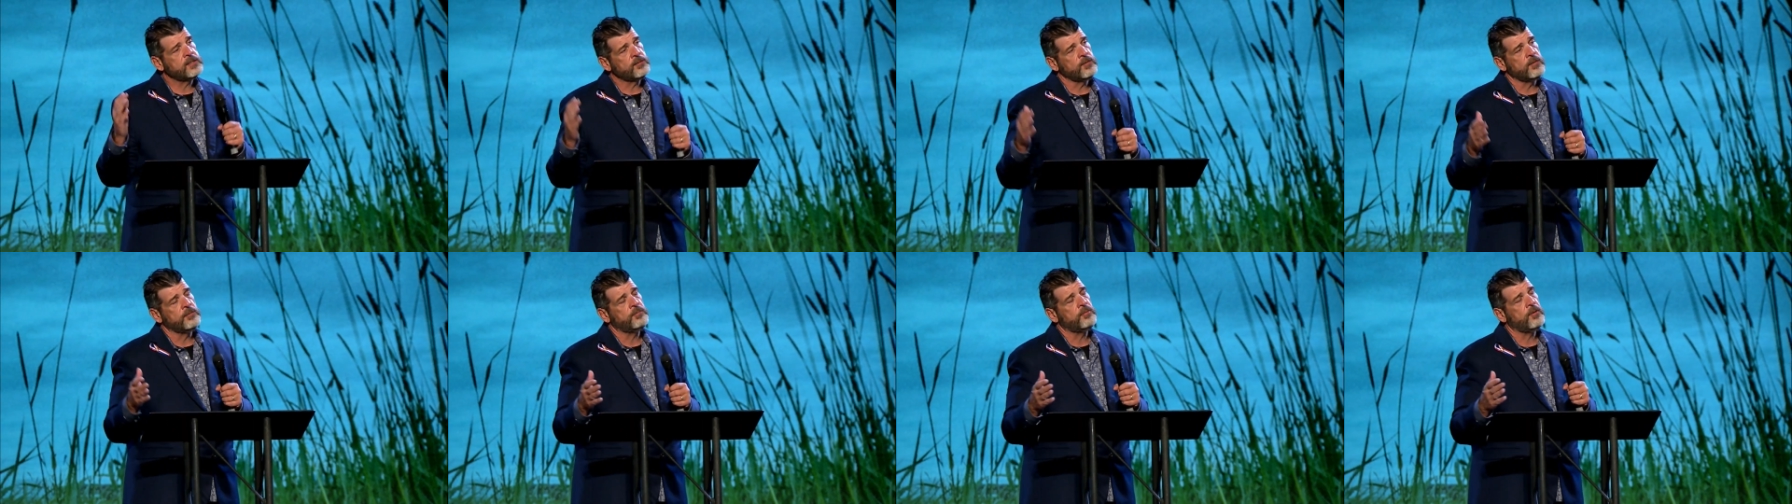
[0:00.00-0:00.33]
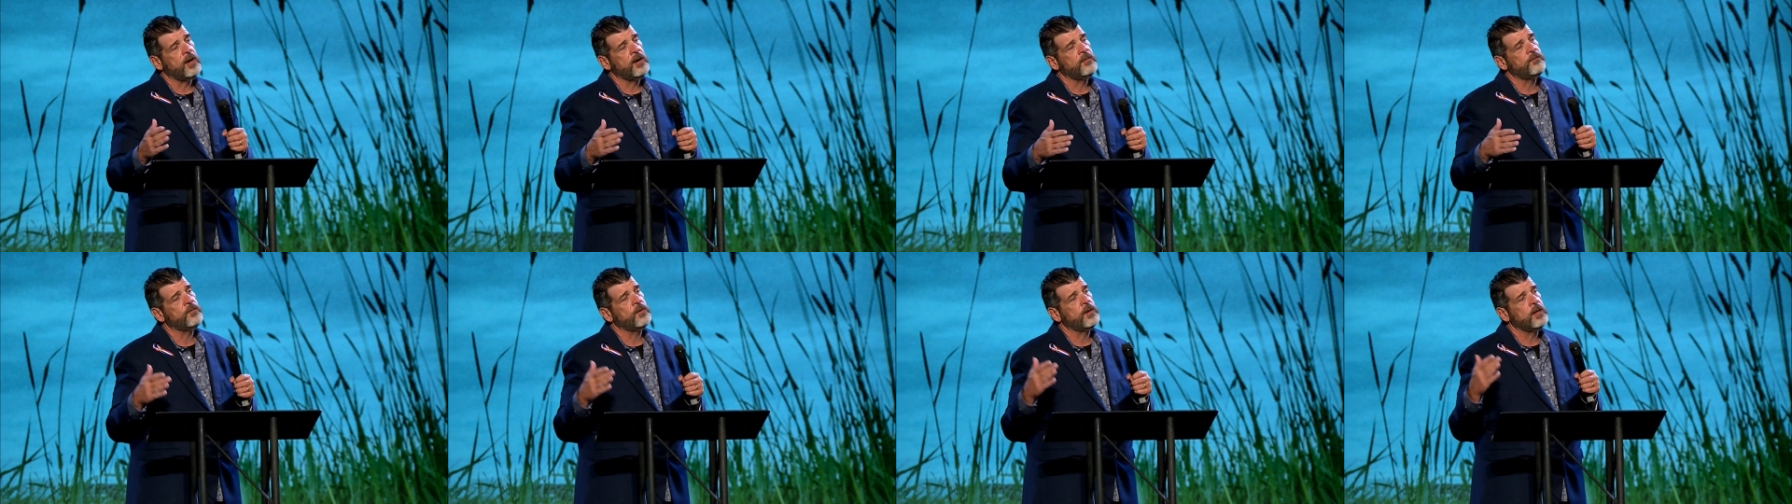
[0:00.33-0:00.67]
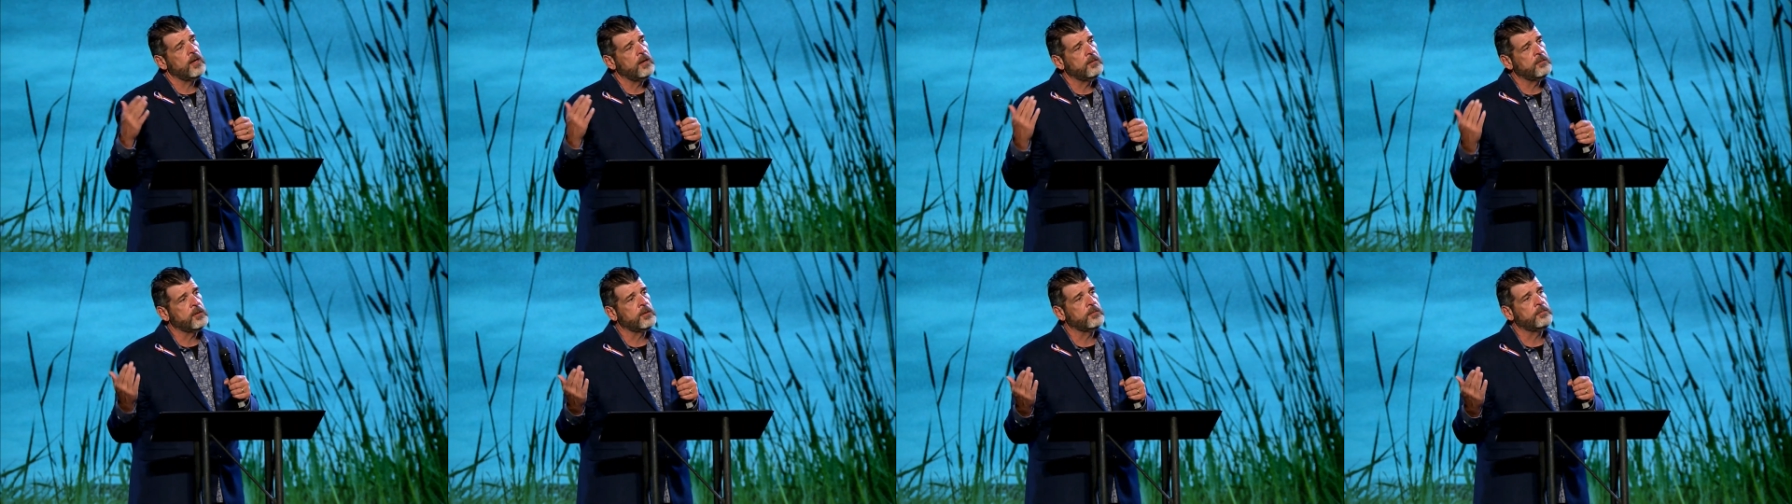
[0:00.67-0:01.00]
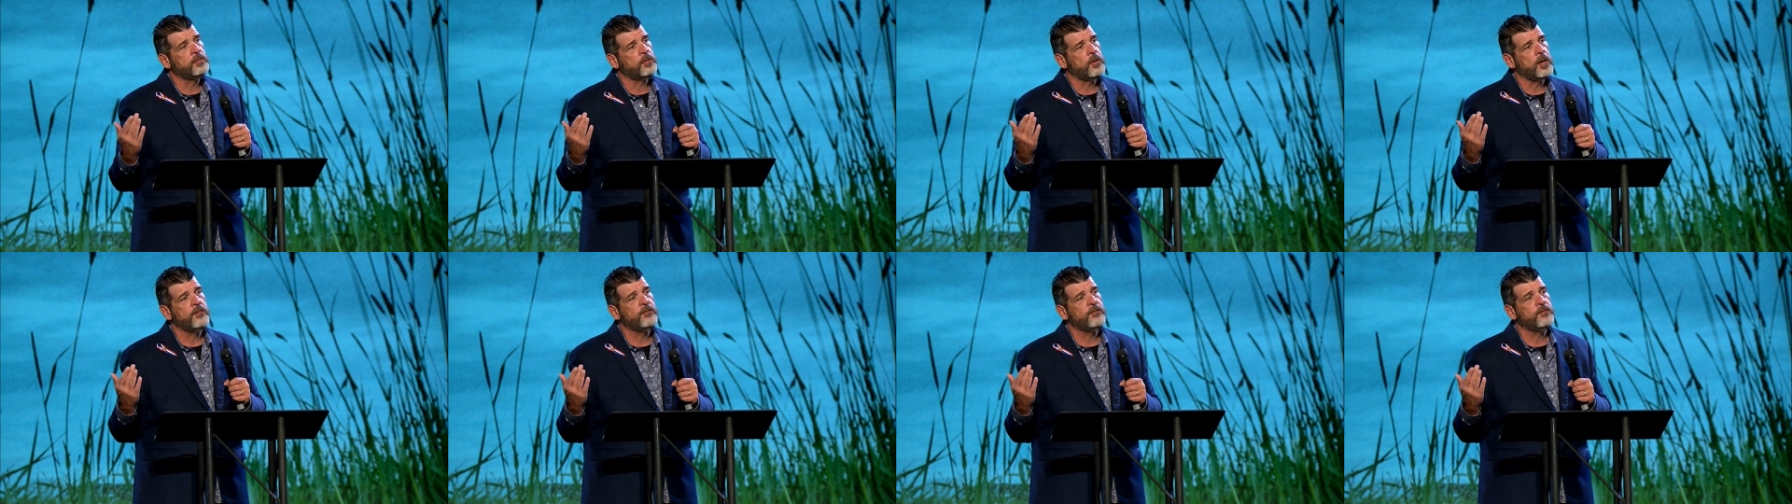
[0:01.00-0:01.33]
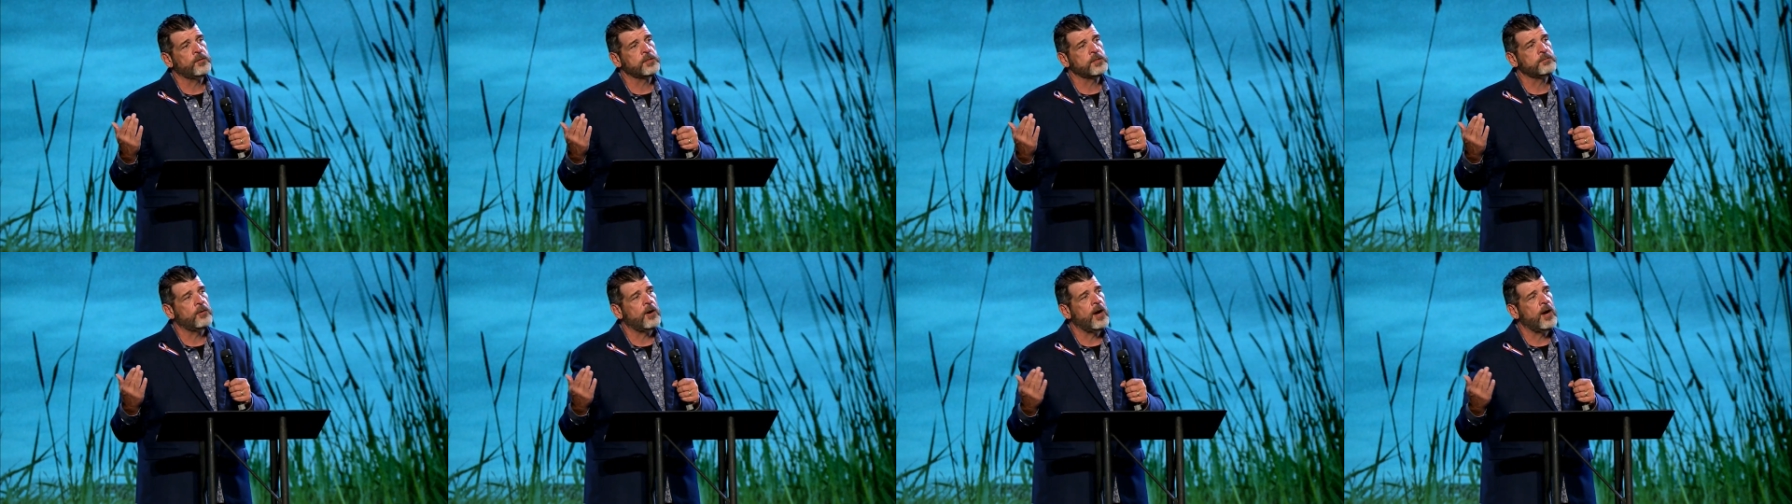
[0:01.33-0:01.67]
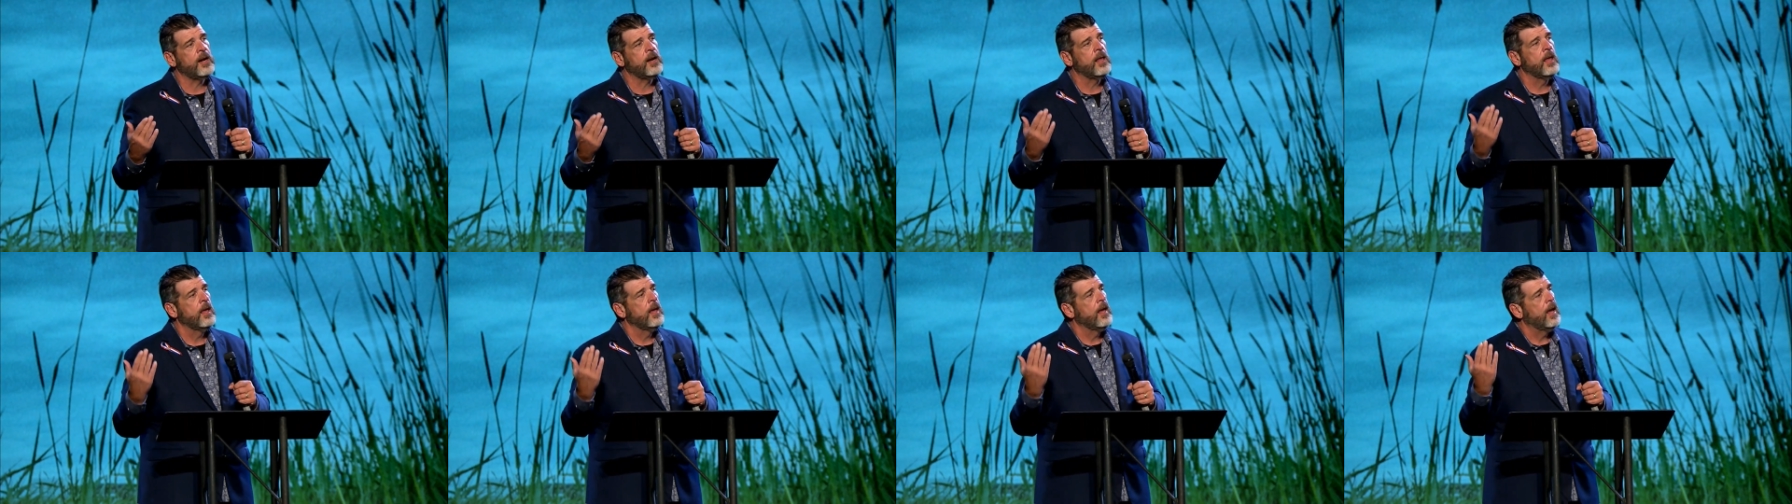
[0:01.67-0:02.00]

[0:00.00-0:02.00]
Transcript: and we prayed for him, and we prayed for his bride.